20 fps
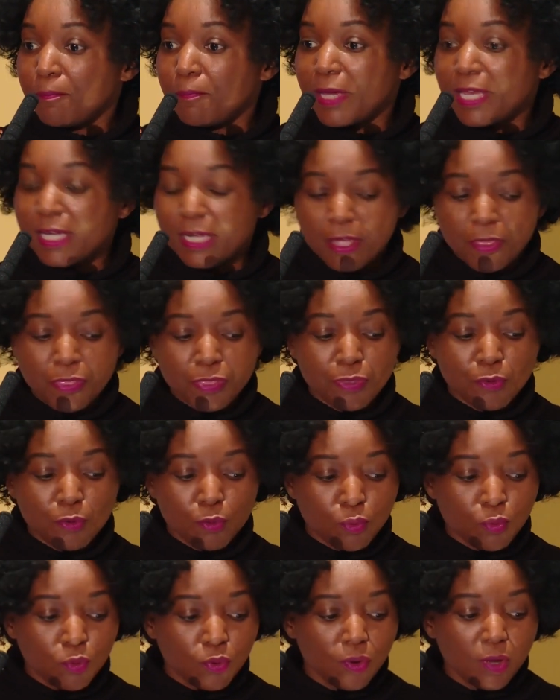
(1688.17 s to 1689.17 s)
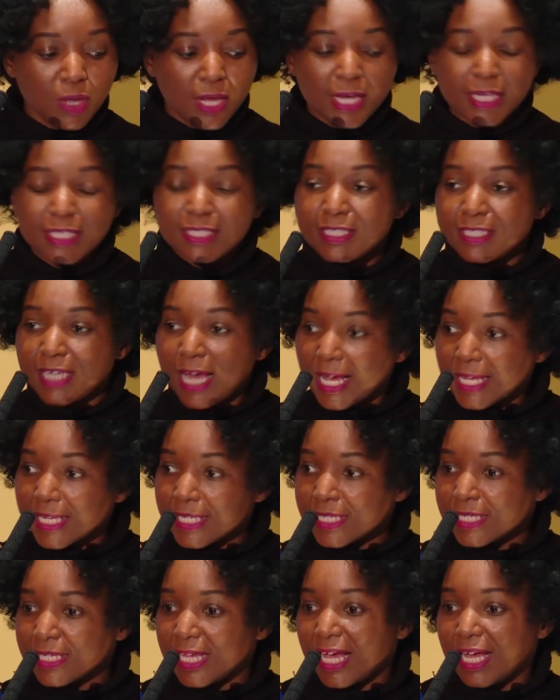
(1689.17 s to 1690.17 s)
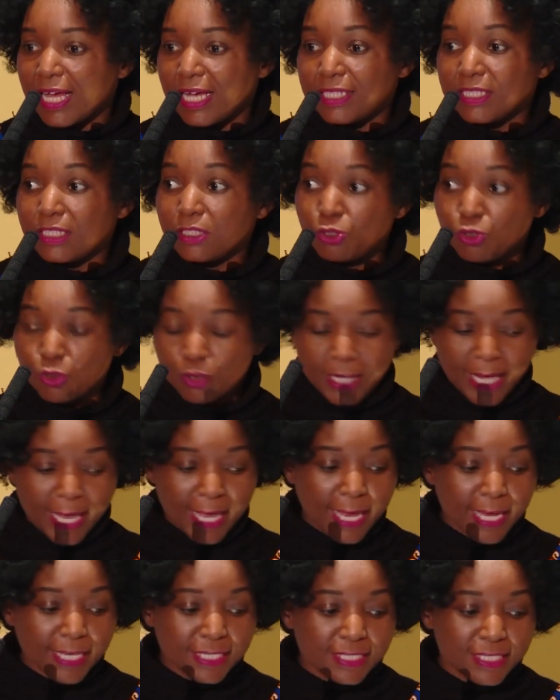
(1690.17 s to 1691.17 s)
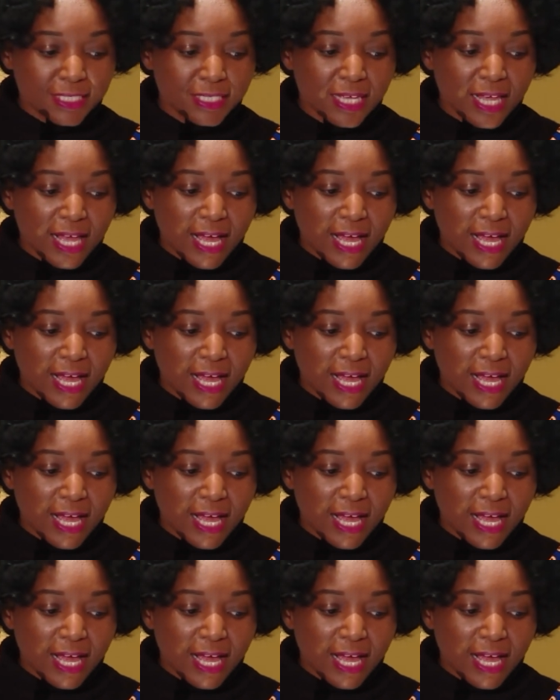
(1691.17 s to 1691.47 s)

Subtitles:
mainly through tax and donor aid.